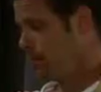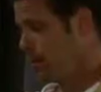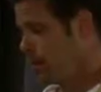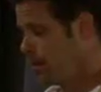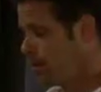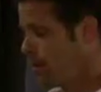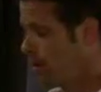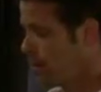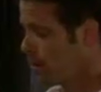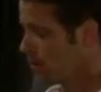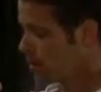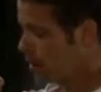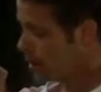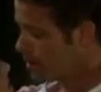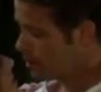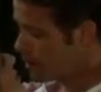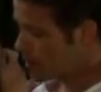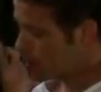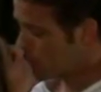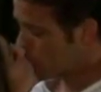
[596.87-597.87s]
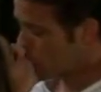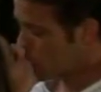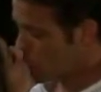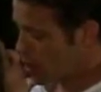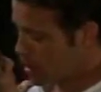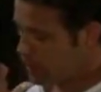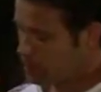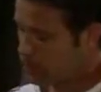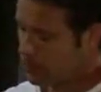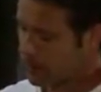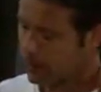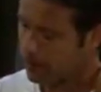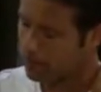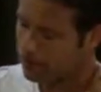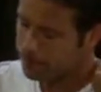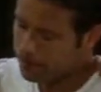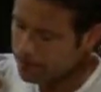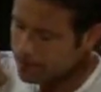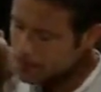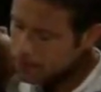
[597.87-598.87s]
I miss you too, sweetie. Mm. Bye.
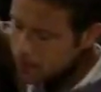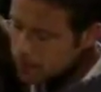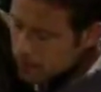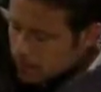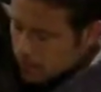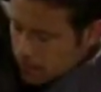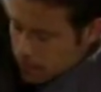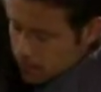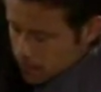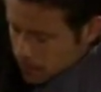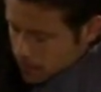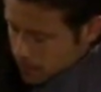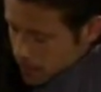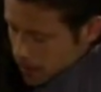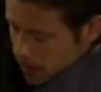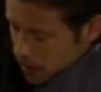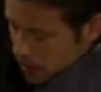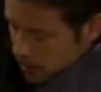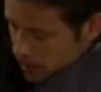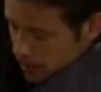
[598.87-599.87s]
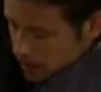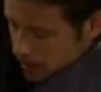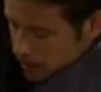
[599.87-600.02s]
Bye. Be good.